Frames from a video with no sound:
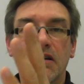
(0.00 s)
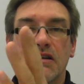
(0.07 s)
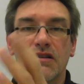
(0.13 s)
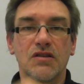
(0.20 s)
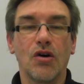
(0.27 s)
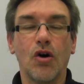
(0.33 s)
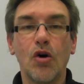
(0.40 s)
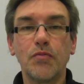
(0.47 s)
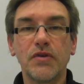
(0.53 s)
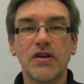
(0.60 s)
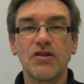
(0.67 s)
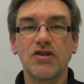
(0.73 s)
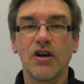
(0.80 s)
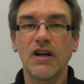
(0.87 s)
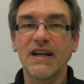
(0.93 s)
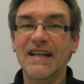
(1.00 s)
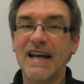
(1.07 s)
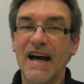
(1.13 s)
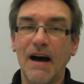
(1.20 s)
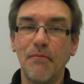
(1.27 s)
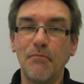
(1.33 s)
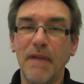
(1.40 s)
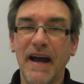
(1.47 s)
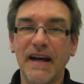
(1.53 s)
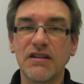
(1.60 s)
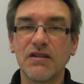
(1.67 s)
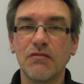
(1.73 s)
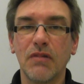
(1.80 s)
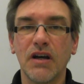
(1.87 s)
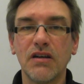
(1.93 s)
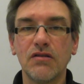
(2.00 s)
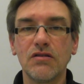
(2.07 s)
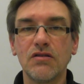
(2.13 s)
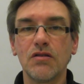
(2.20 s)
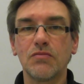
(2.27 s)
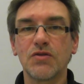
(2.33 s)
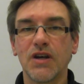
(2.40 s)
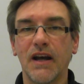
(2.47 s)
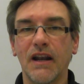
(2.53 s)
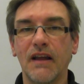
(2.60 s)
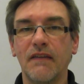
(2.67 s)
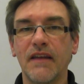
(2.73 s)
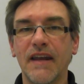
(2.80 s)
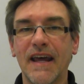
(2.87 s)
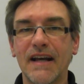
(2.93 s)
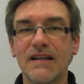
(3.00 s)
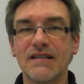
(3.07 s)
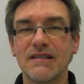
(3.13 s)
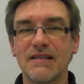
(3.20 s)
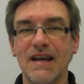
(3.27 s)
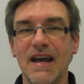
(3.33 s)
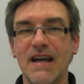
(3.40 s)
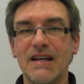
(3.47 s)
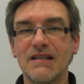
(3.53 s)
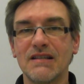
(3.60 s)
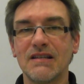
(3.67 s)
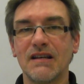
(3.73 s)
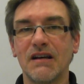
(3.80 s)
So hope you enjoyed it. Come back to my YouTube channel in the next days.